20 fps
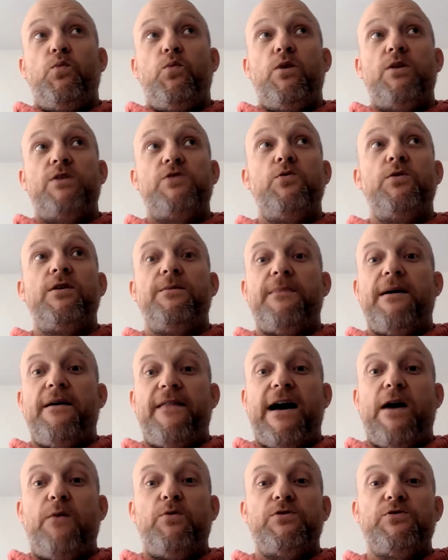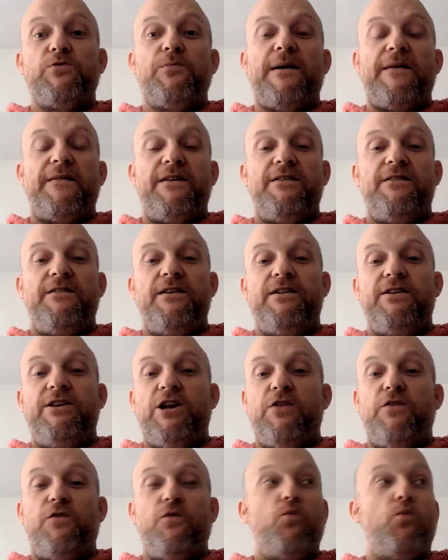we're talking about that. We're talking about
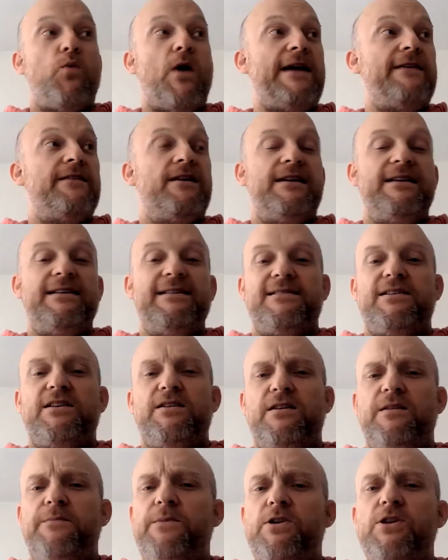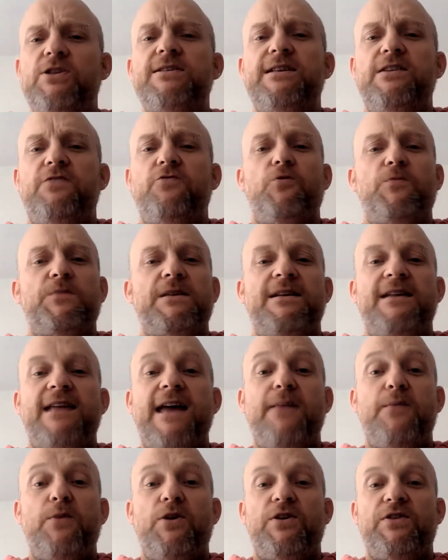the way that these community groups in
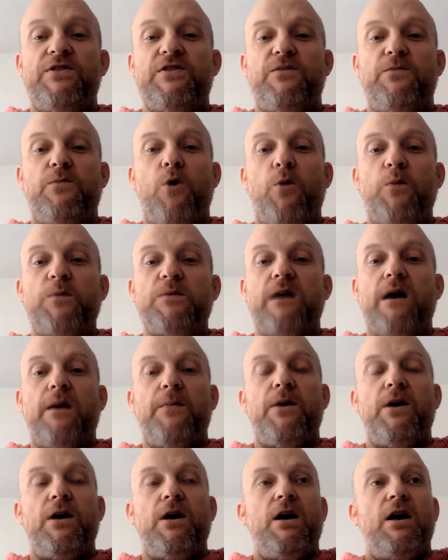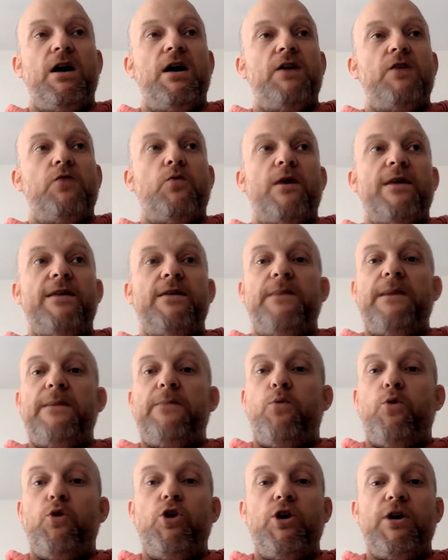neighbourhoods had popped up, the way that
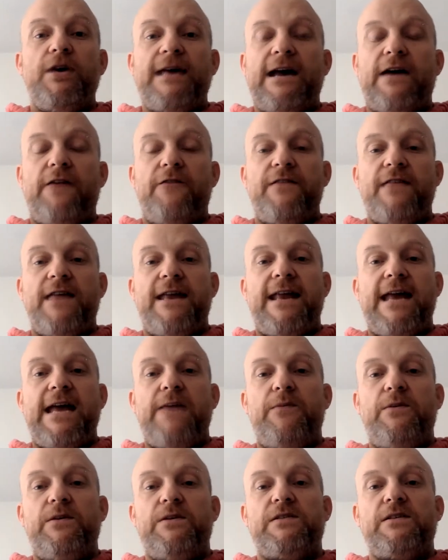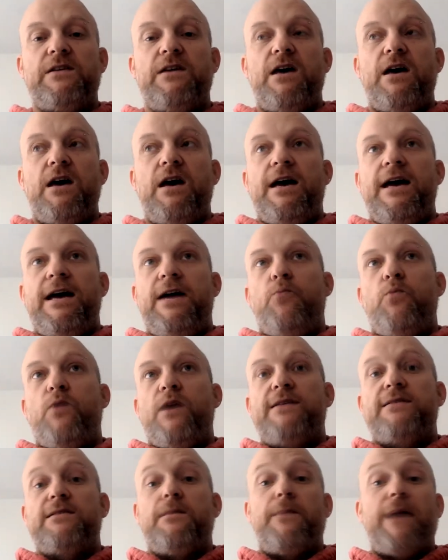people were looking out for their neighbours in
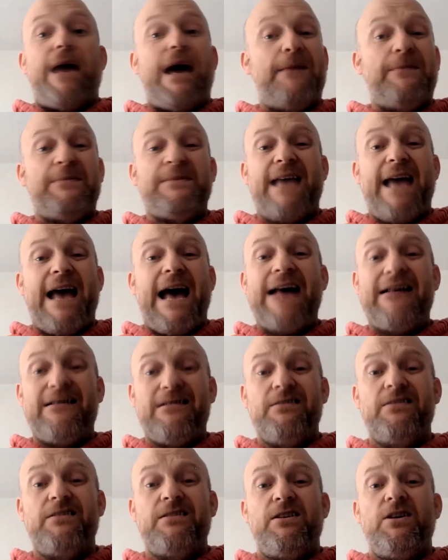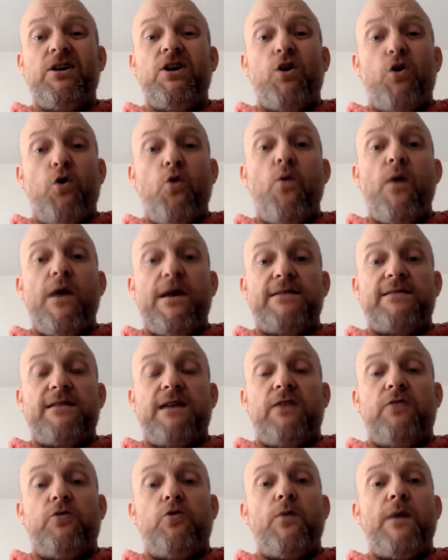ways that perhaps they hadn't always
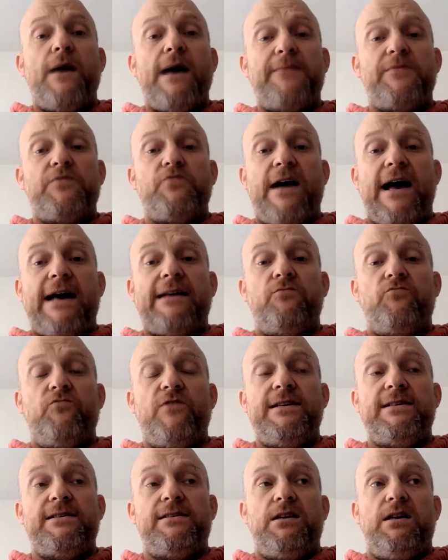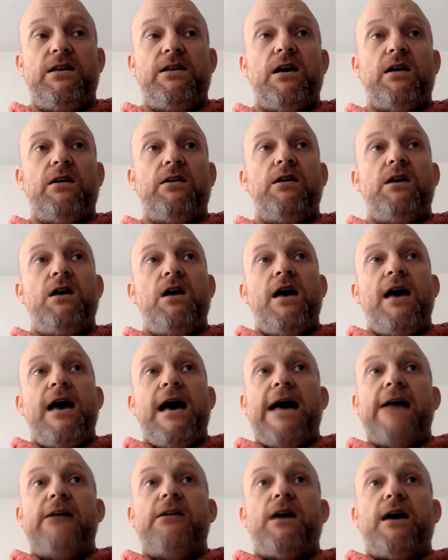done, or perhaps hadn't recently done,
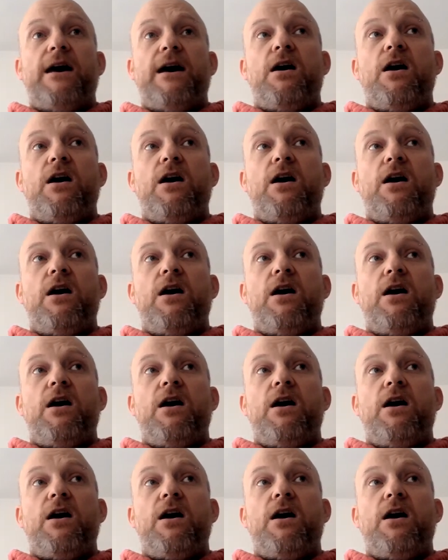and